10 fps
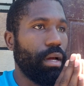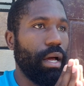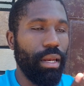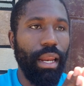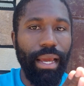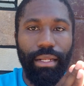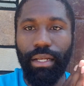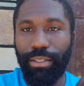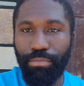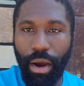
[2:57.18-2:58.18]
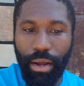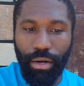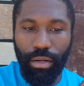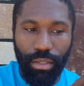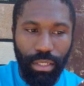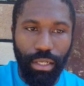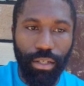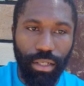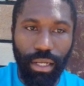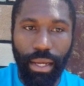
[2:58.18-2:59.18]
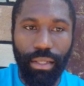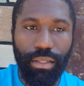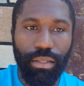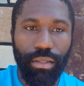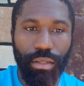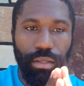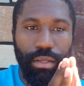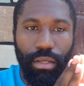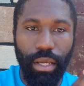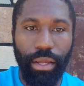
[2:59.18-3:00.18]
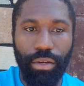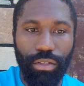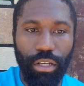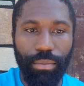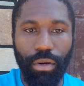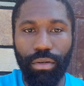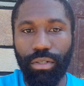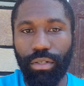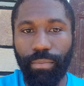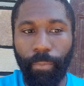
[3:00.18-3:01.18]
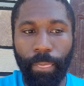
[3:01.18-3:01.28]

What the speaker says: a light that's brighter than the other lights in your subculture.